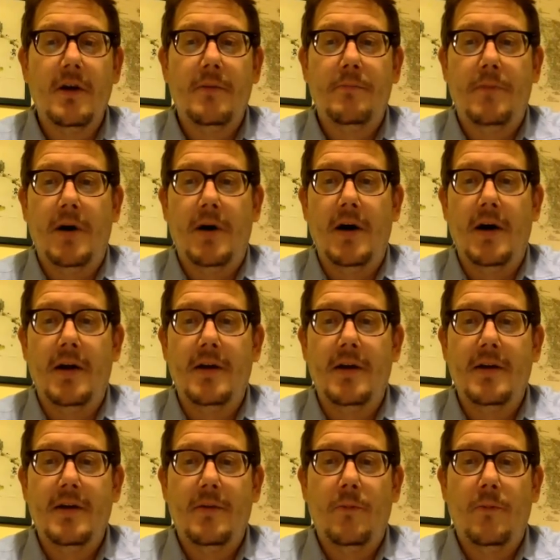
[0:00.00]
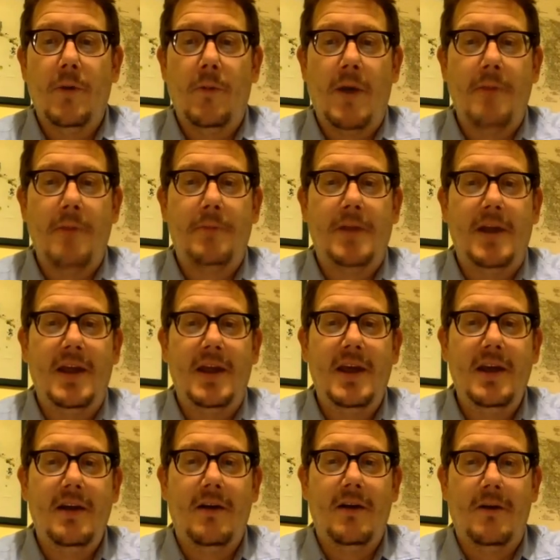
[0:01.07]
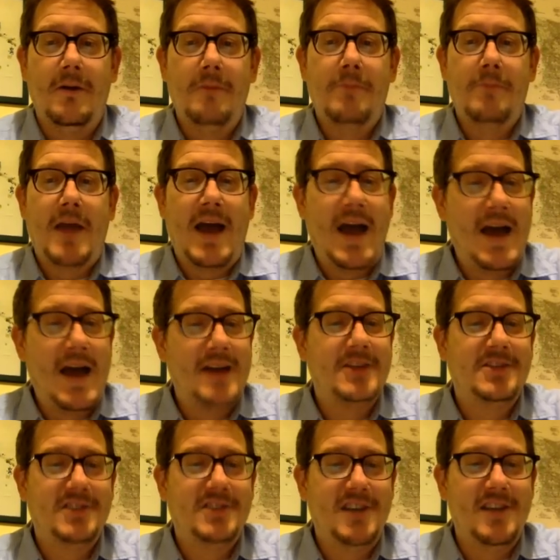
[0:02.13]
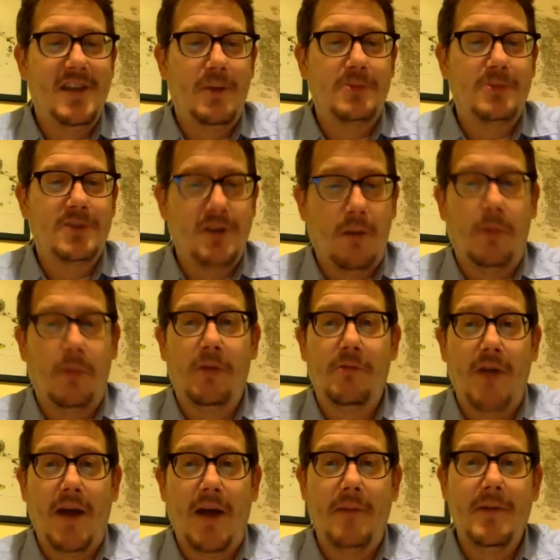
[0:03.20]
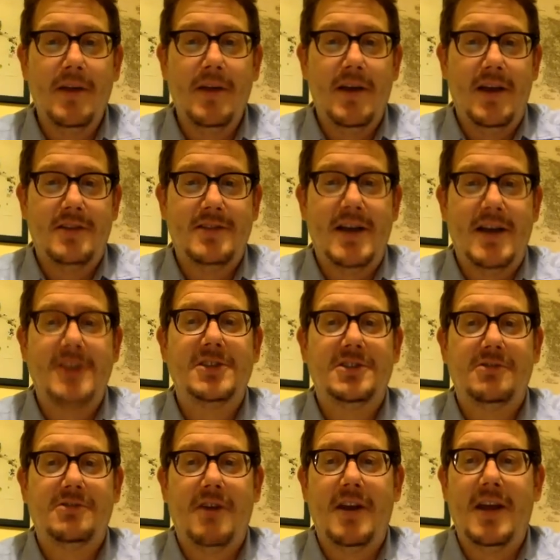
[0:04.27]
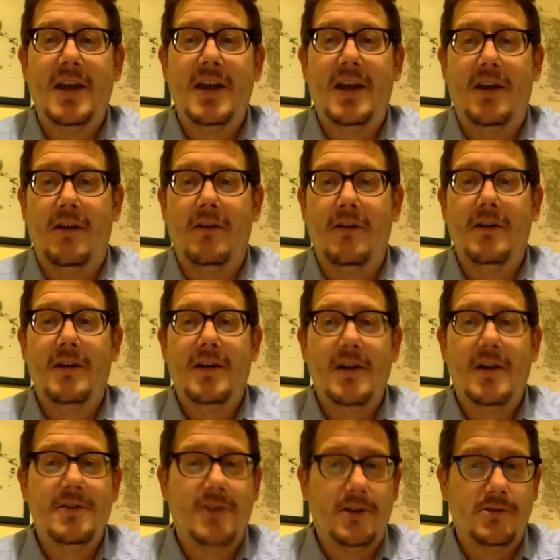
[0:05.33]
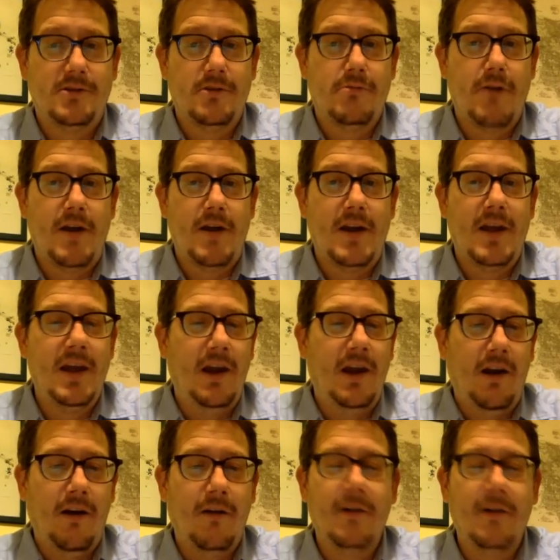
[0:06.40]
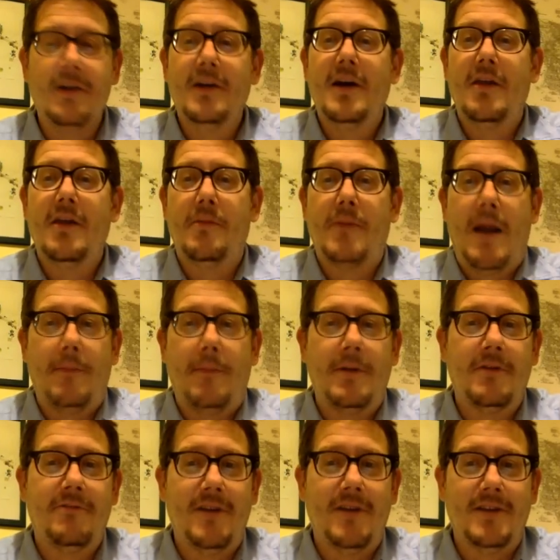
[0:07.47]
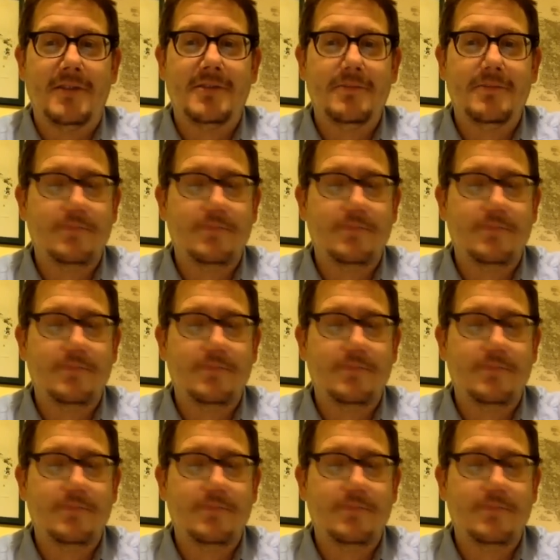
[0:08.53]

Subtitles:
But when white played here, I had to see that it was a double threat. It's not just threatening here, it's also threatening here. And the proper defense